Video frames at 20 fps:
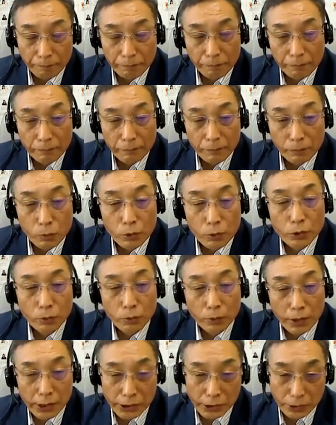What's the
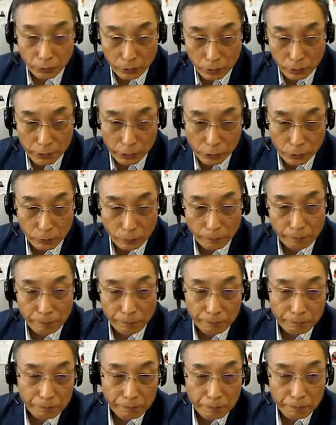role of
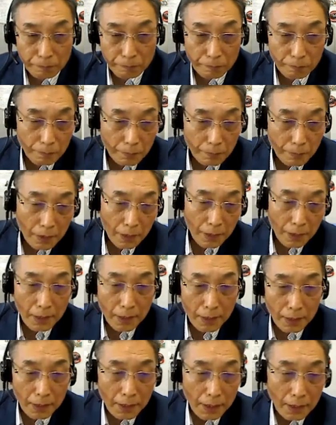tokkatsu
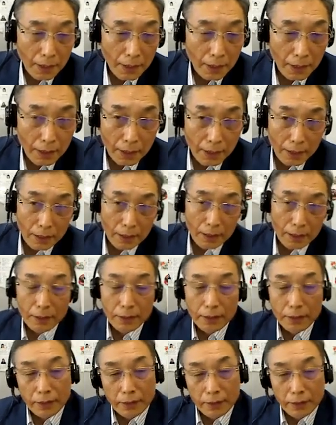in educational
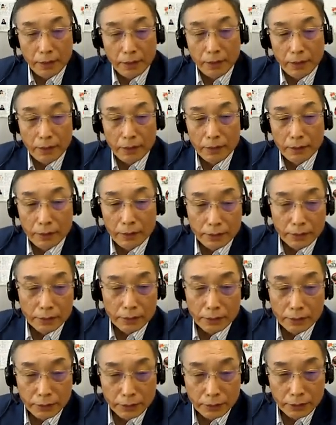activities? And I
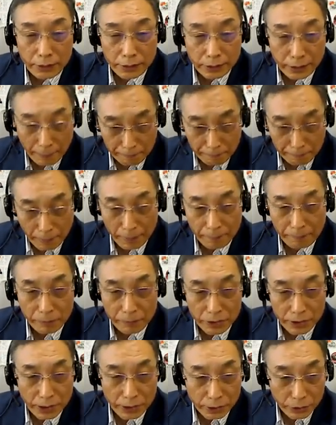just want to share
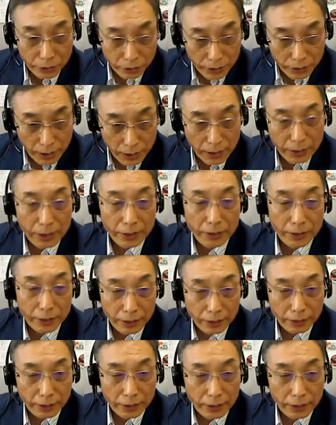another document.